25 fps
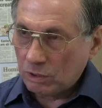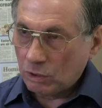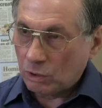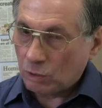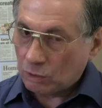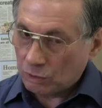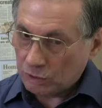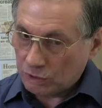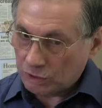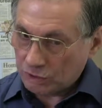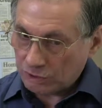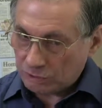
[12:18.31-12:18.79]

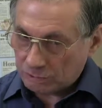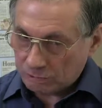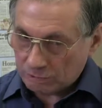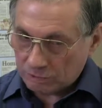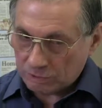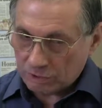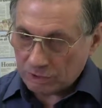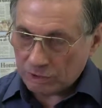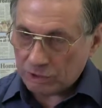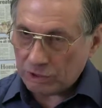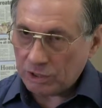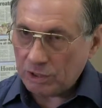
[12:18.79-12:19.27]
or
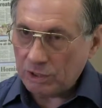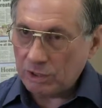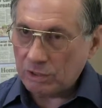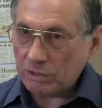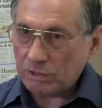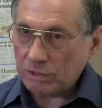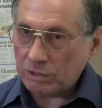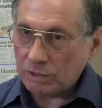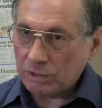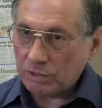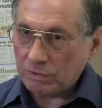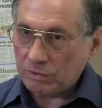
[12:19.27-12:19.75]
the senior
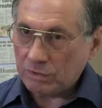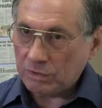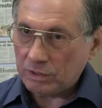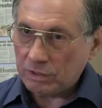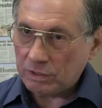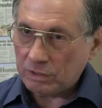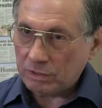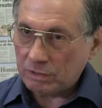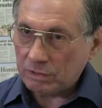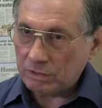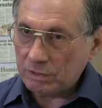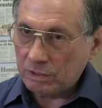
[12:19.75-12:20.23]
staff
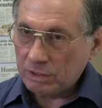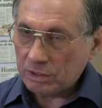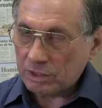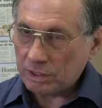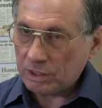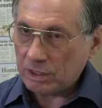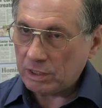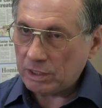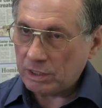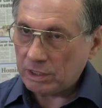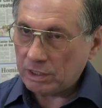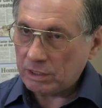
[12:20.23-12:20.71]
here,
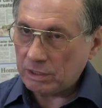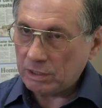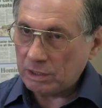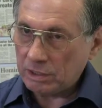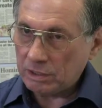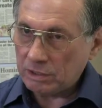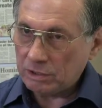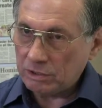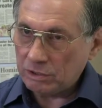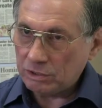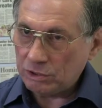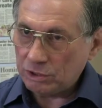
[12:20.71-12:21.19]
Claire
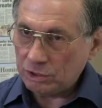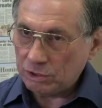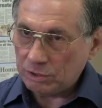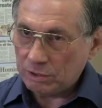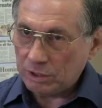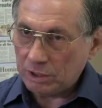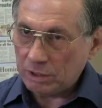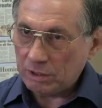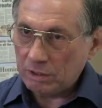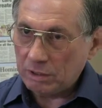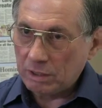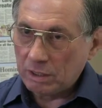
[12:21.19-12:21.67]
and
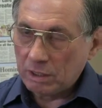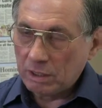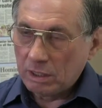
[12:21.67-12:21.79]
Julie,